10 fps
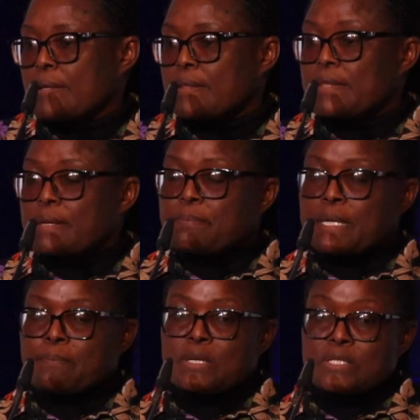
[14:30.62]
The
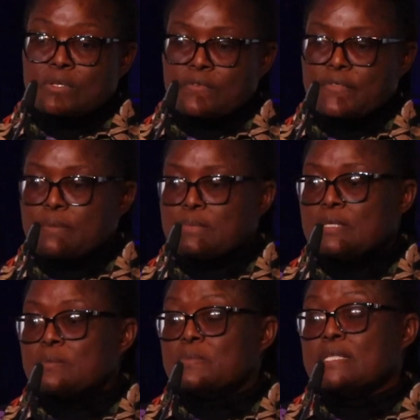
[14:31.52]
purpose of the
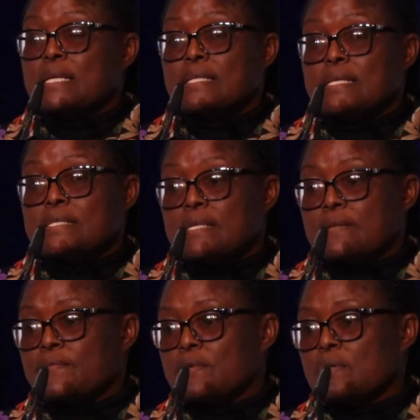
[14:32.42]
minimum standards,
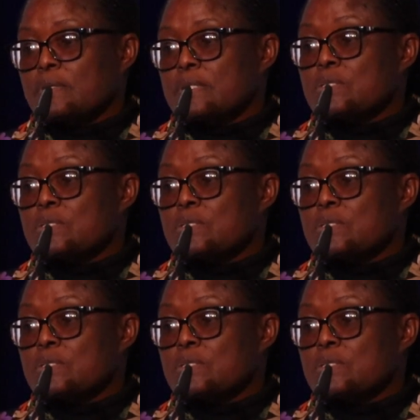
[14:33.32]
therefore,